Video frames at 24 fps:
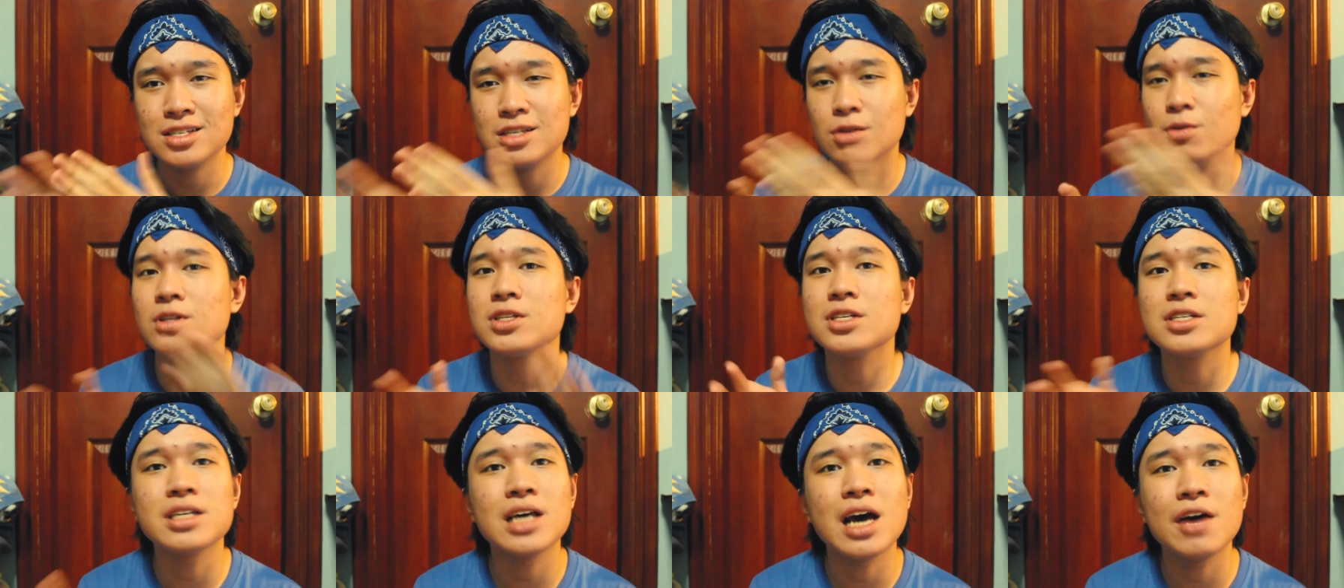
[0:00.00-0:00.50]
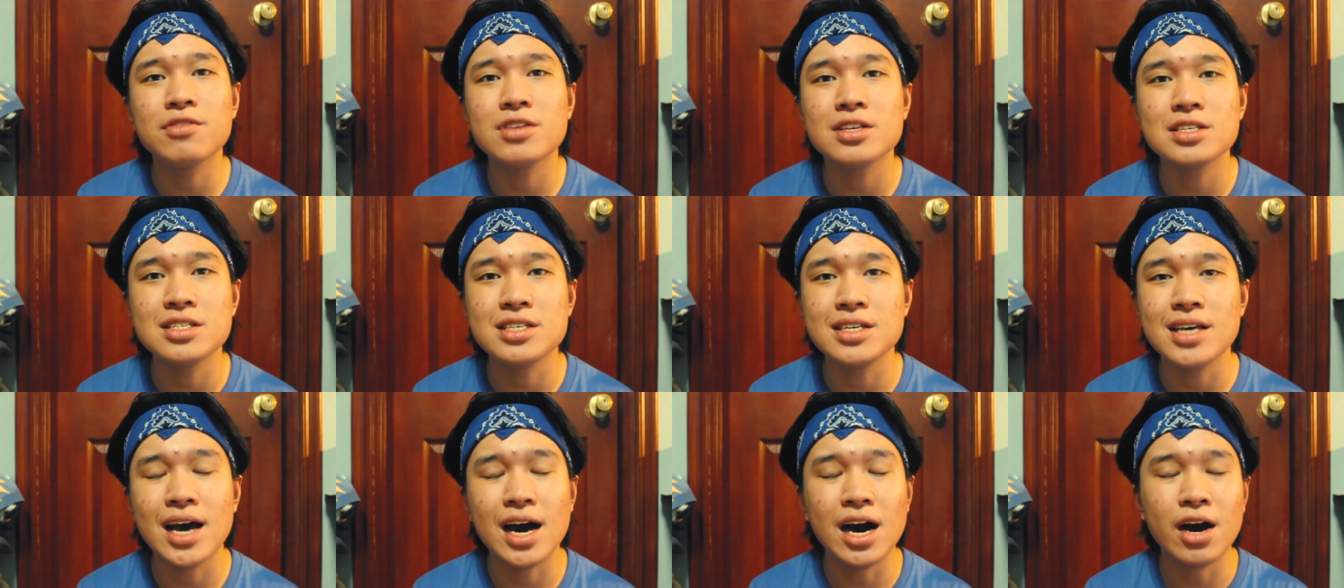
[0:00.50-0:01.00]
So we'll just have to
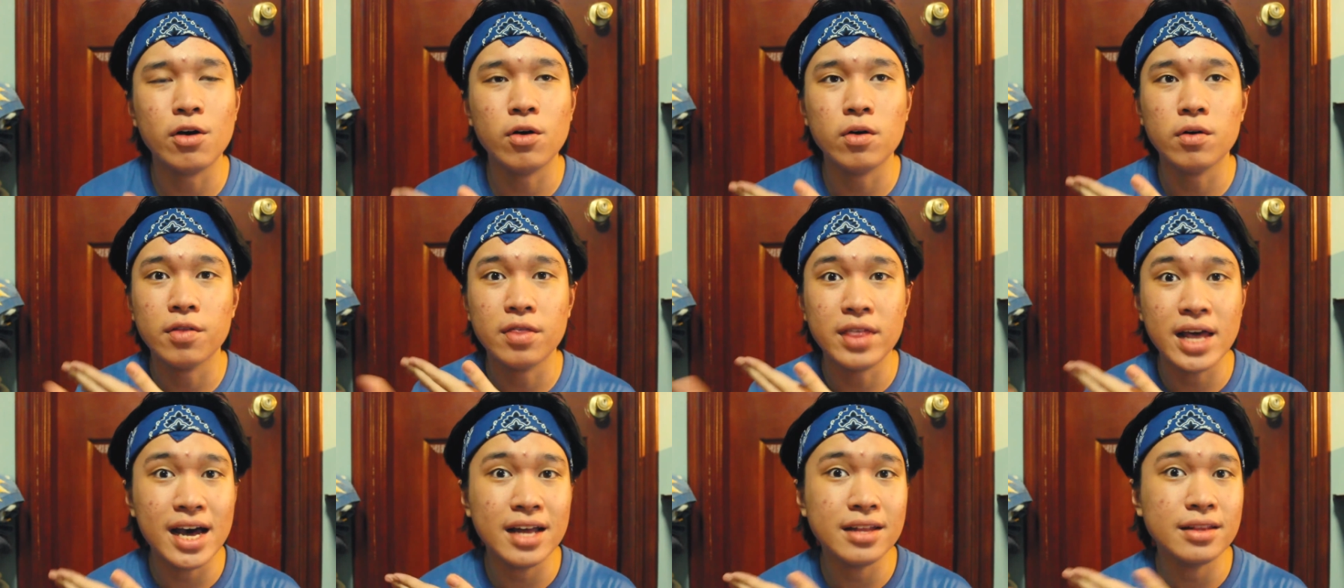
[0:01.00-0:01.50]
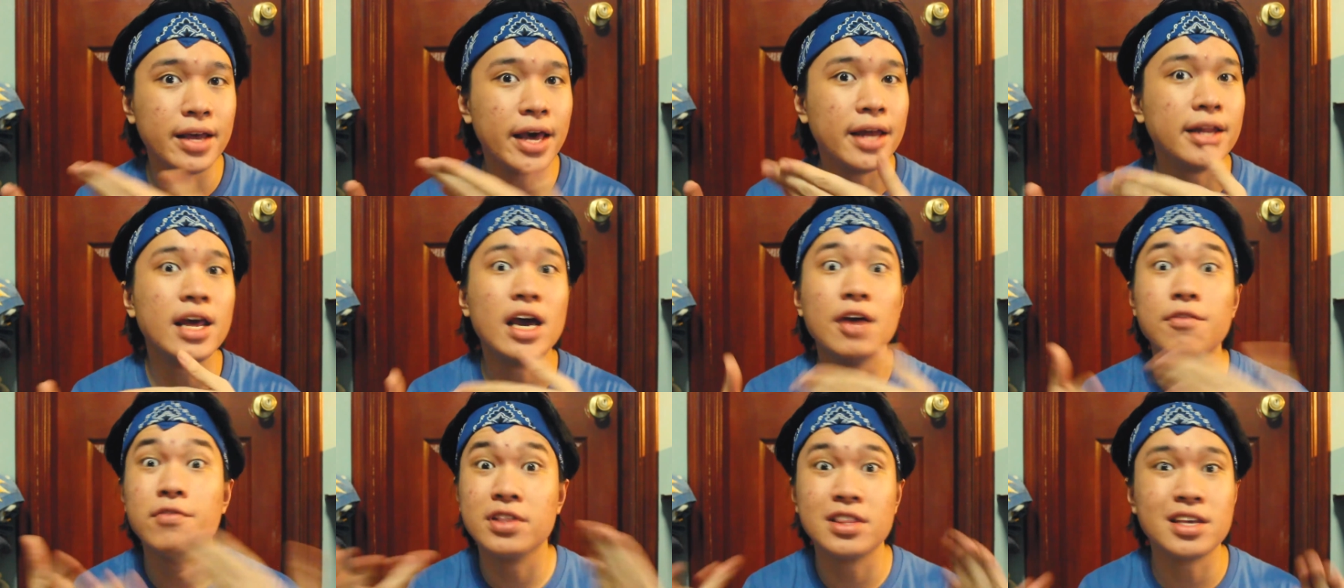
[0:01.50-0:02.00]
see how that
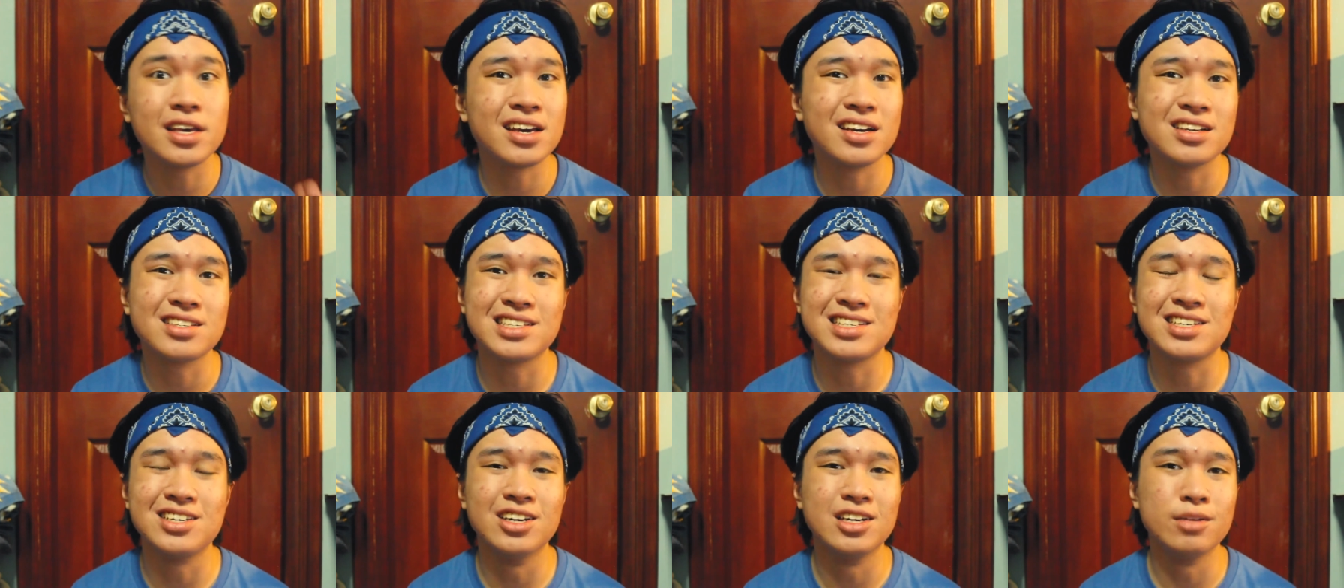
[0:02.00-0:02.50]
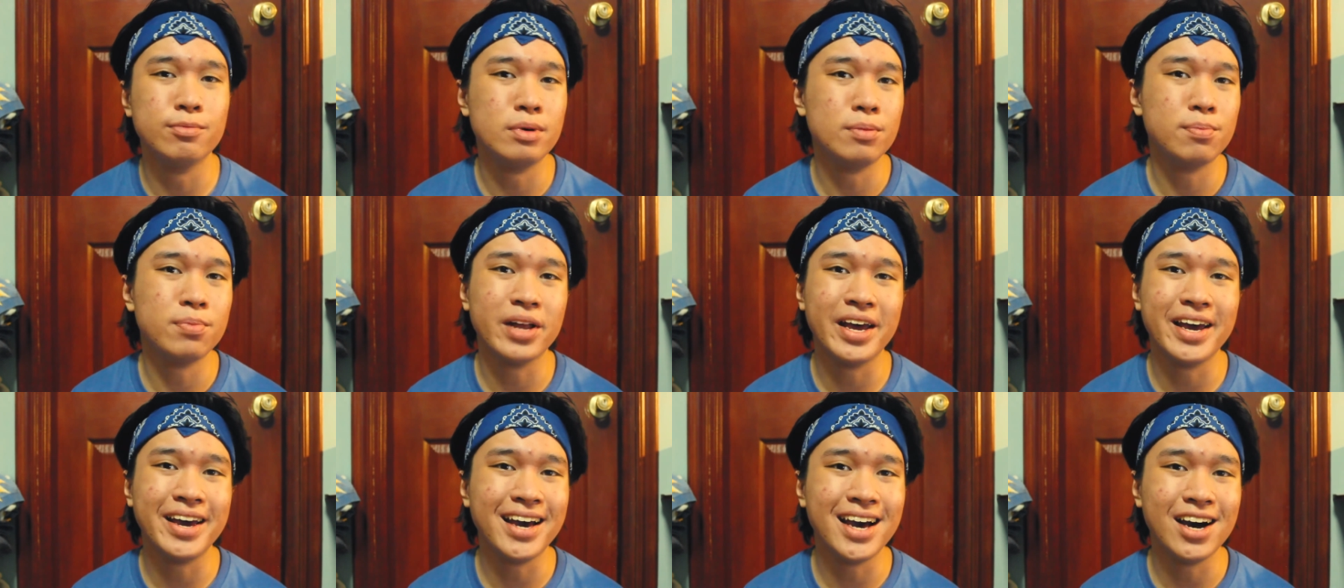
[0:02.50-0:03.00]
and everything else is going to be
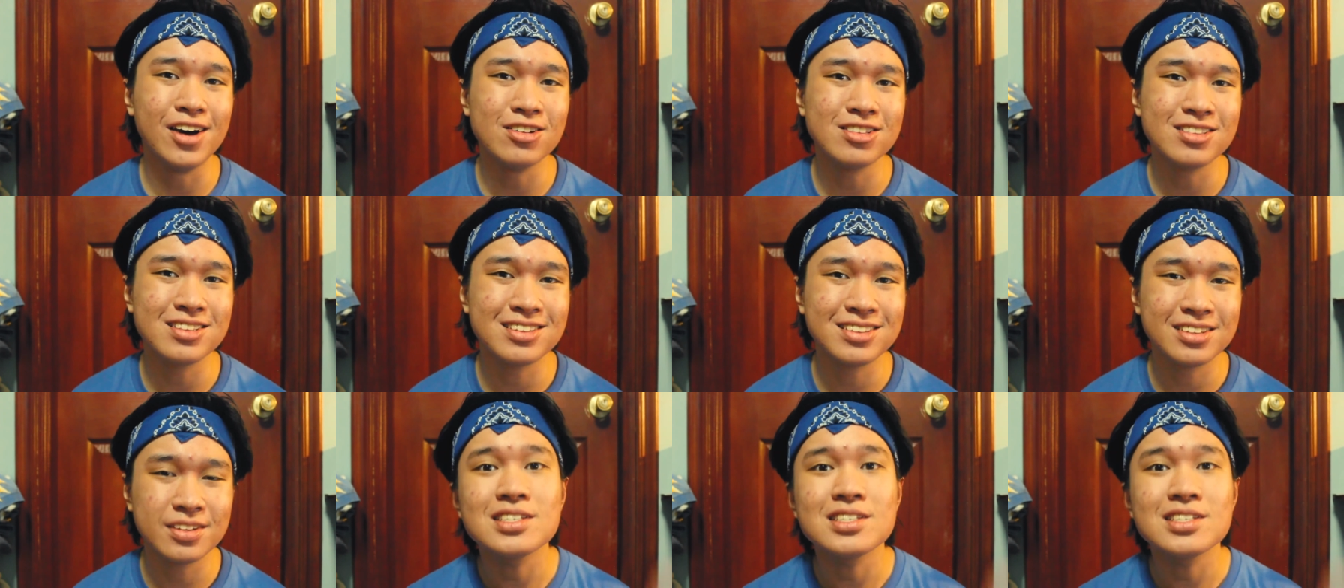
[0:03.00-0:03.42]
playing out.